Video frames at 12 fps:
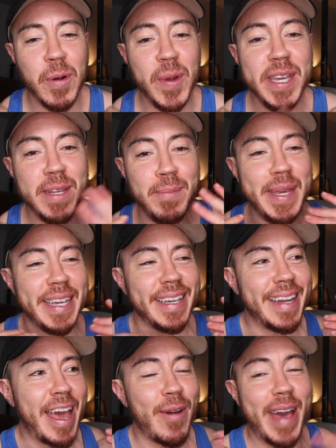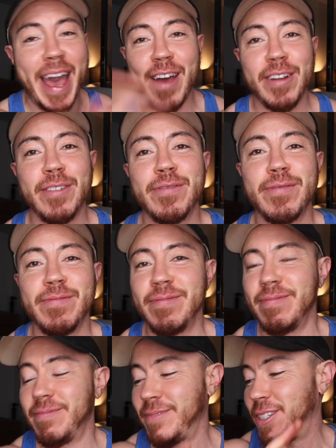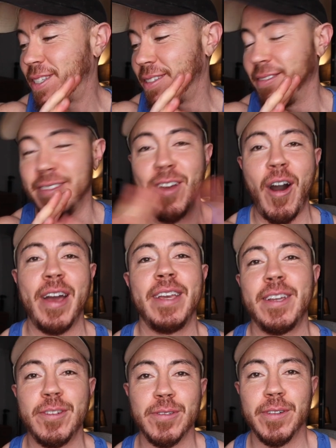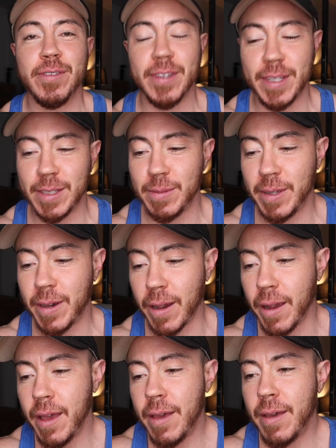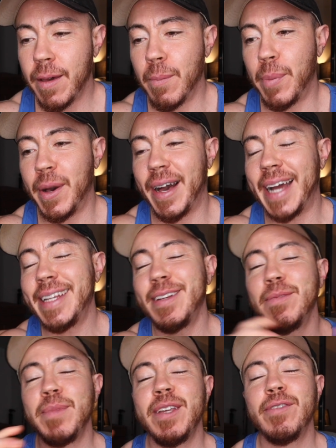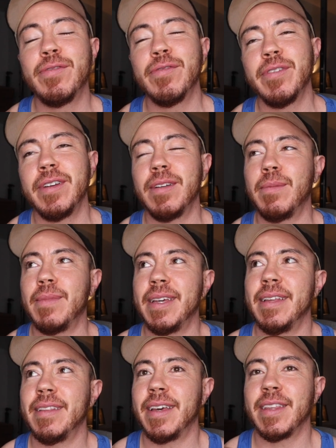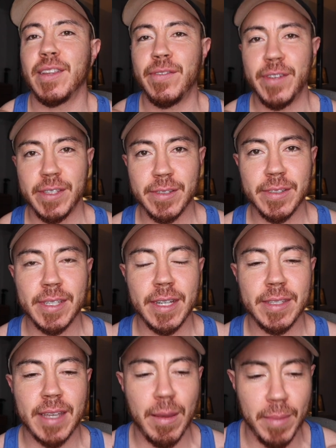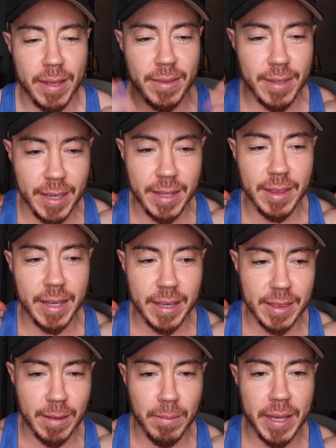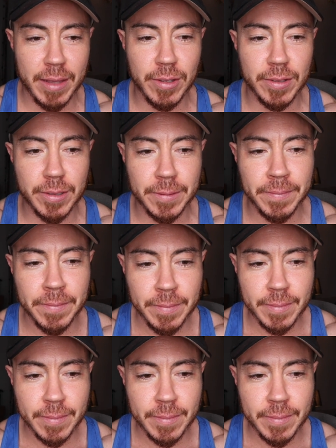we could be and how out of just not in control of things we are. But I didn't mean freedom in like the physical sense. I meant it in like the mental